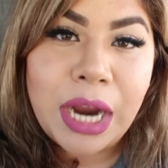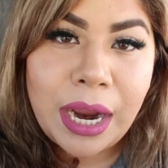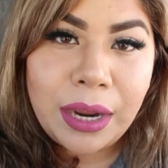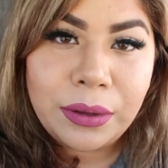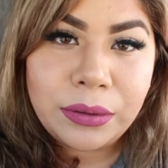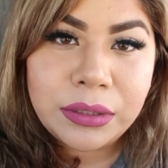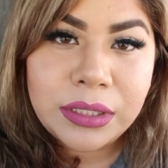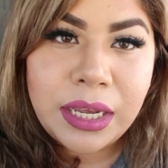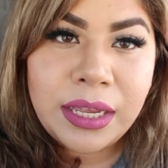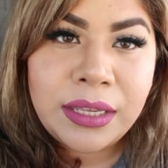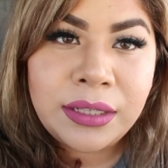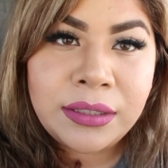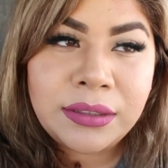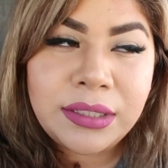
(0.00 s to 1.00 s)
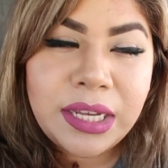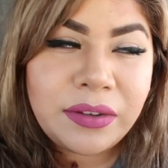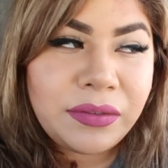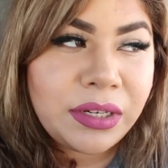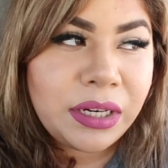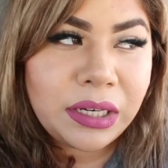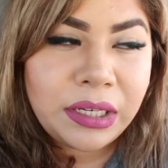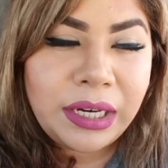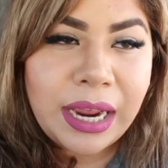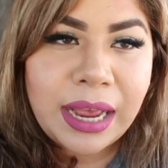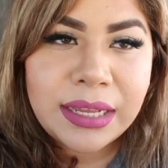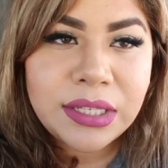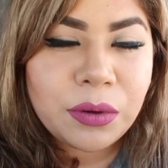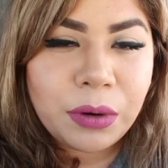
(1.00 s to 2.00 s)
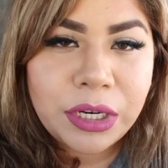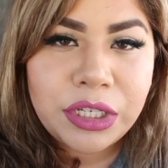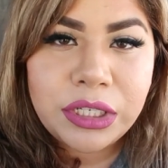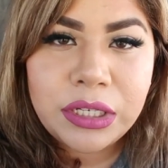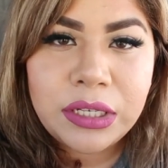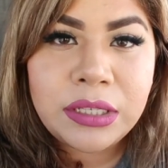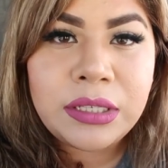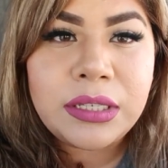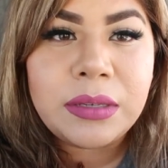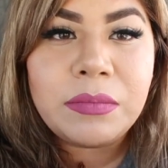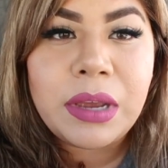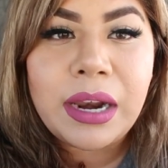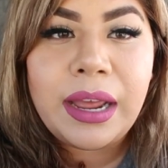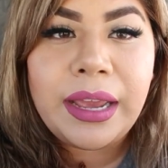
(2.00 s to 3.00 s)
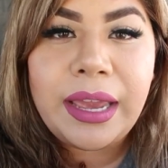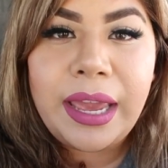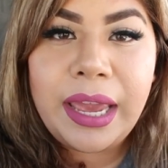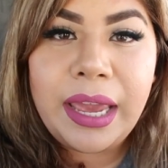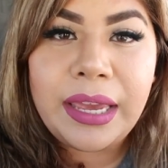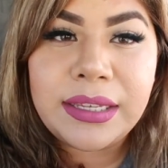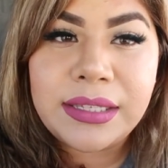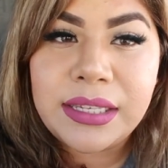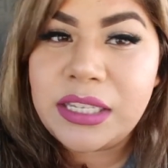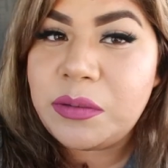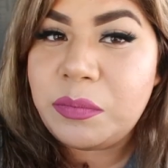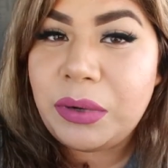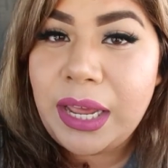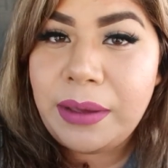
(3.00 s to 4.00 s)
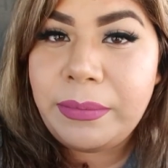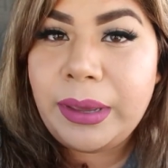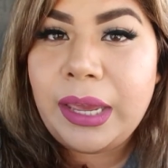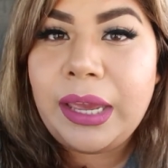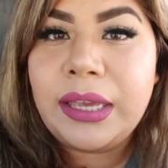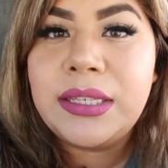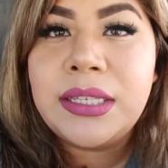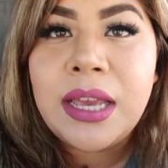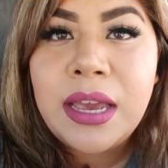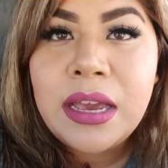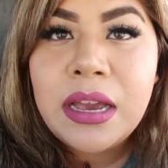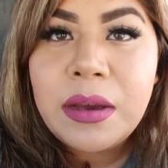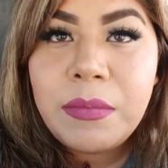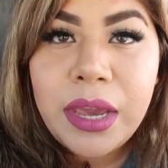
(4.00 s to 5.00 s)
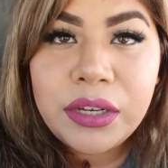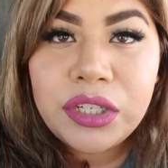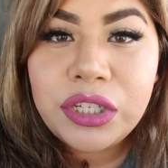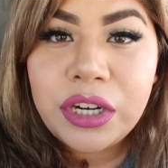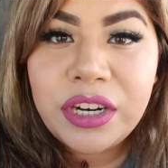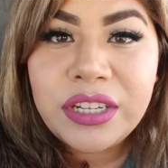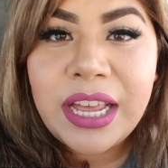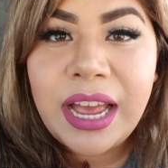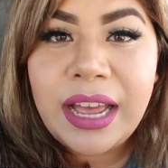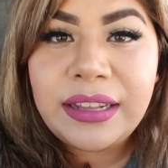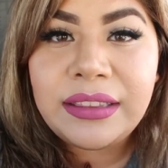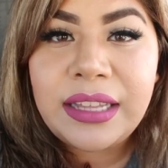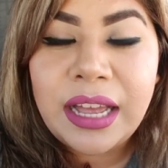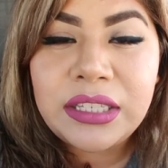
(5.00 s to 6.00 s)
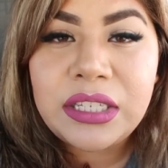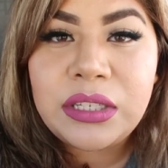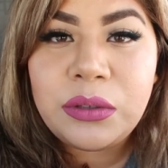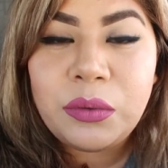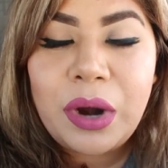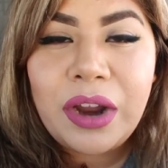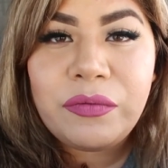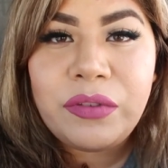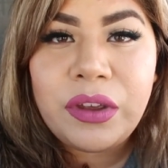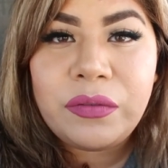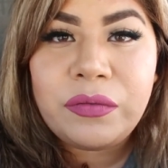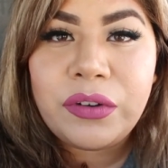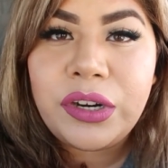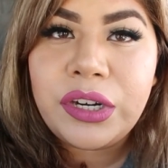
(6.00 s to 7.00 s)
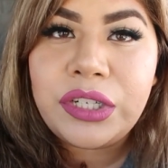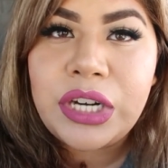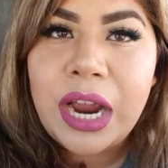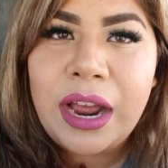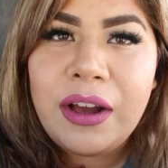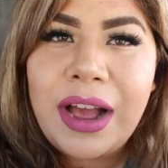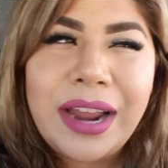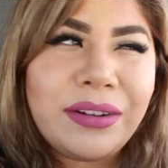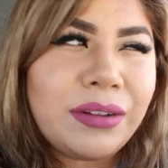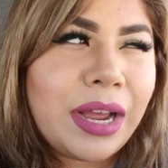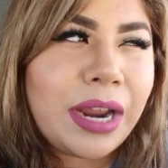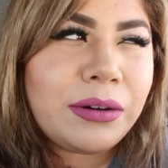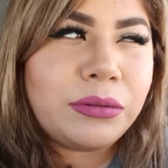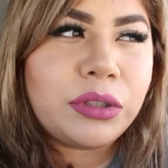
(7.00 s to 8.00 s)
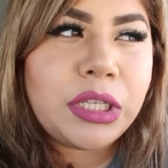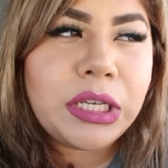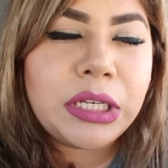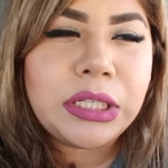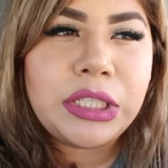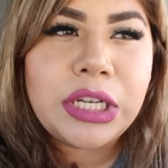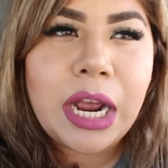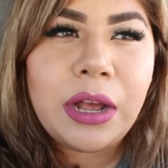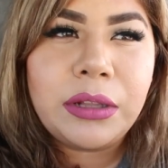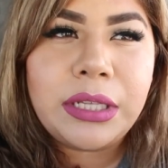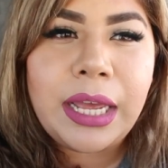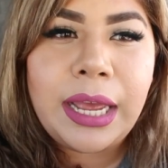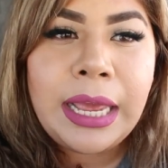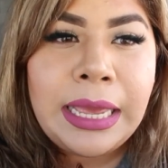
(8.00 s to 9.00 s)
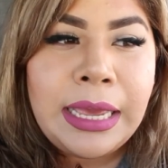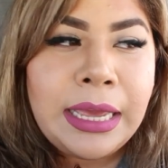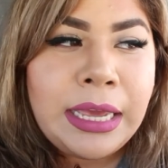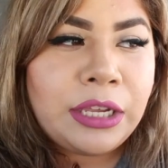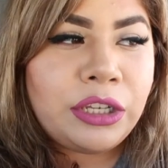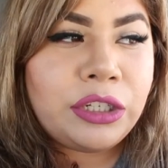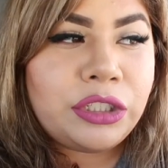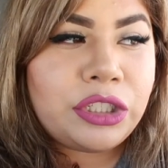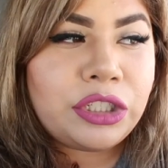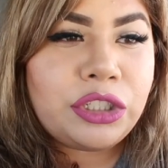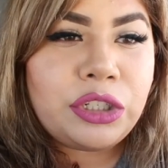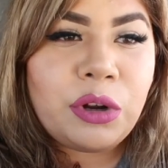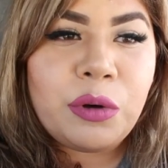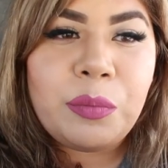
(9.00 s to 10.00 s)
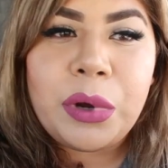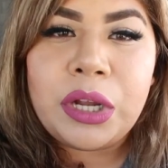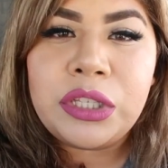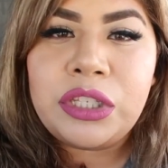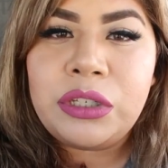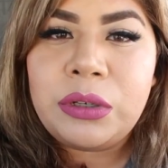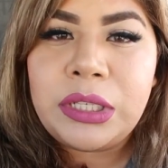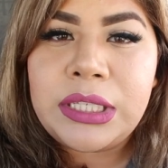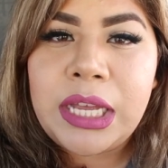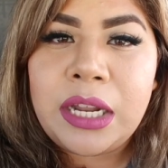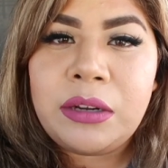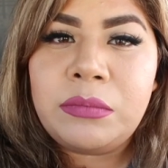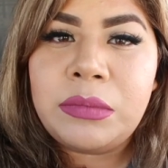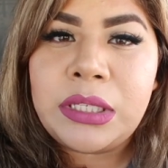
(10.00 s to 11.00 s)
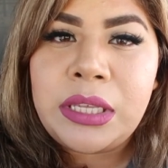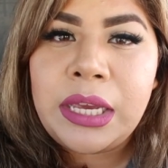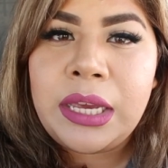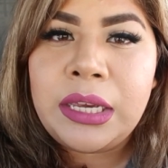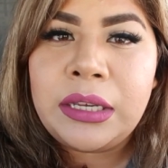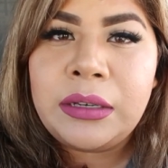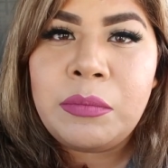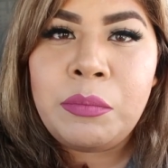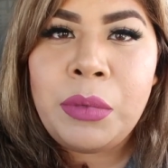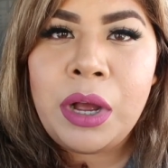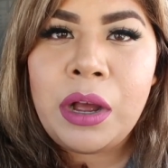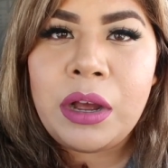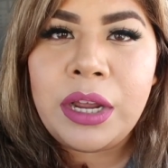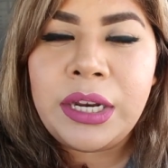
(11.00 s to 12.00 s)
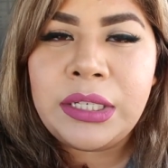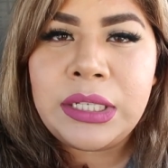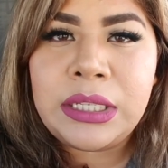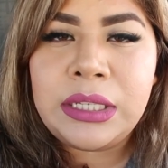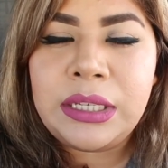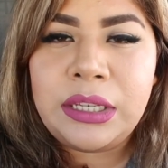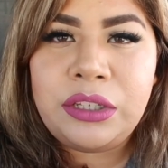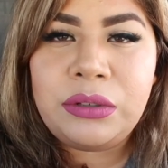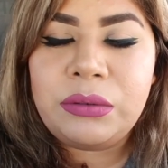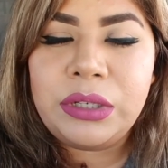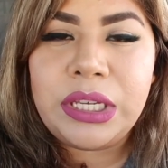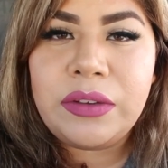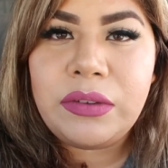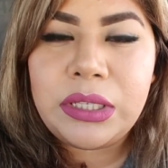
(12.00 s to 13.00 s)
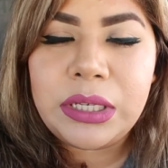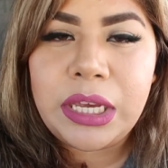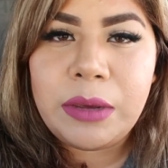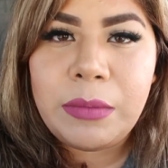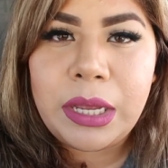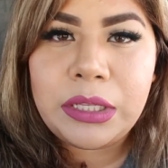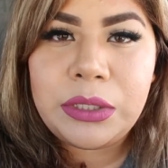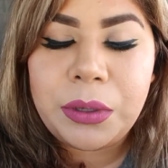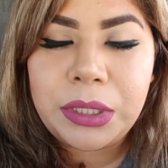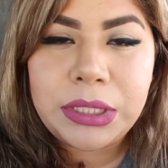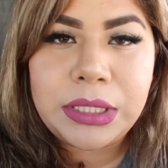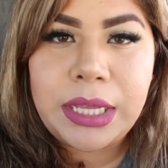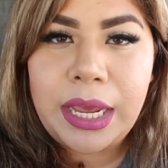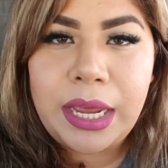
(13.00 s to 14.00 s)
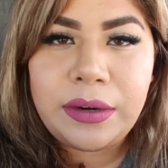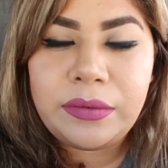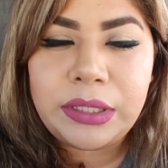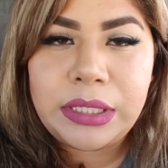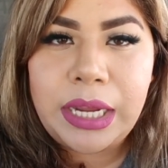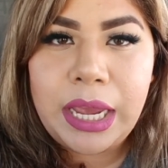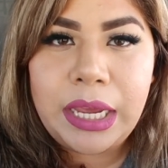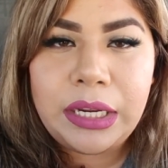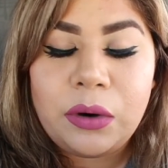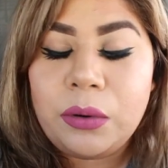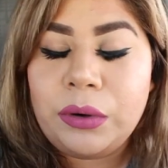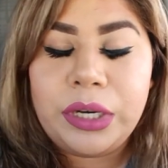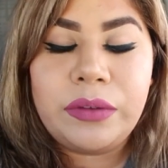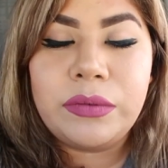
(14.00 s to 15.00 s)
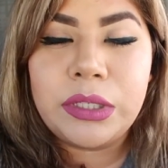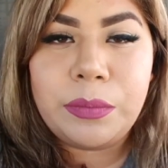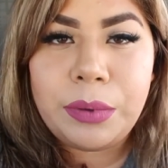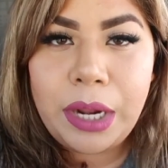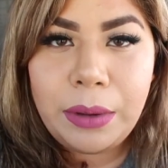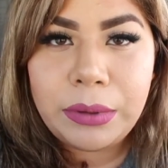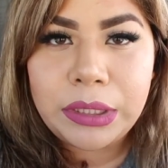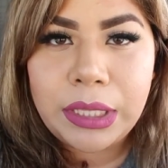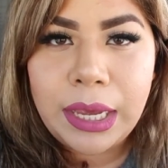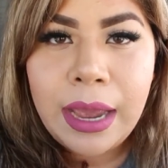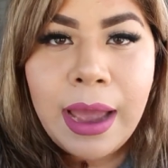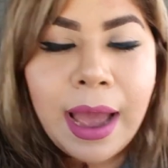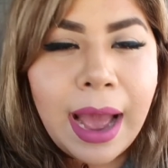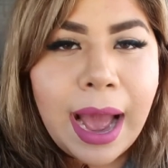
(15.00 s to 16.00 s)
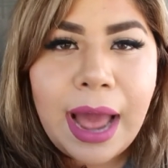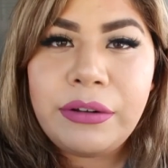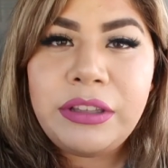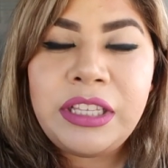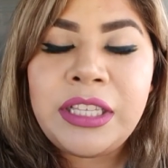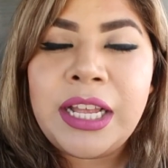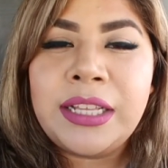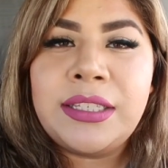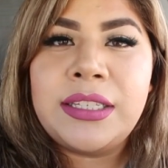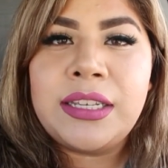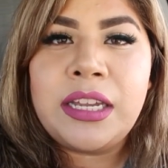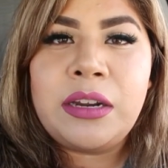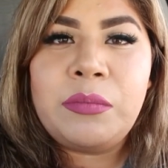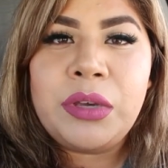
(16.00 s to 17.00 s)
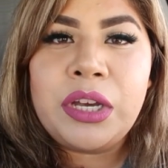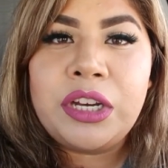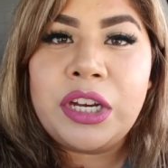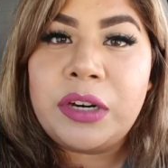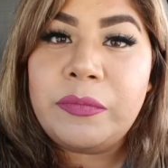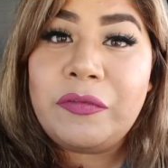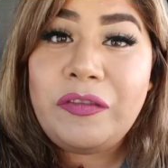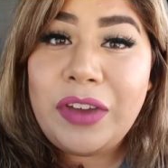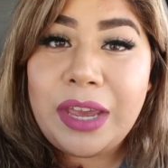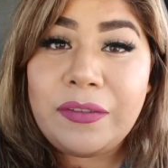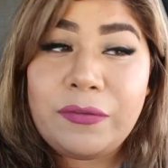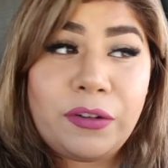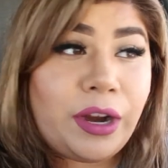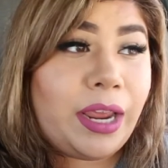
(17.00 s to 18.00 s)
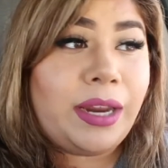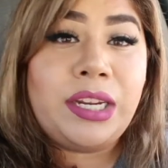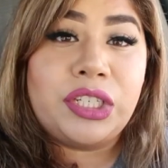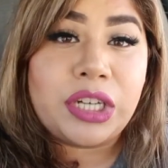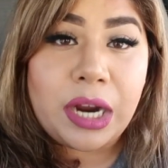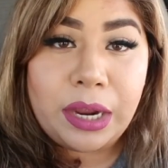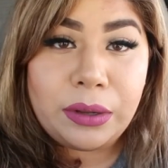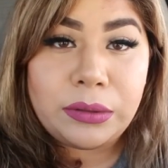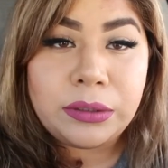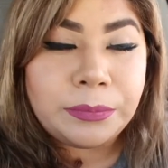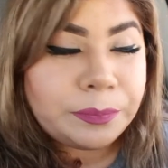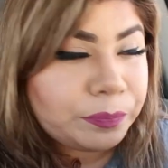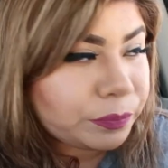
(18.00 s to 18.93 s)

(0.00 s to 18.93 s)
child, and definitely ask questions and be like, hey, is this play-based? Make sure that that's the right fit for your child. I don't think a child that you just show a ball to and tell him say ball and you don't give it to him towards the end of the day, or even to play with it, I don't think that's gonna be a good fit for any child.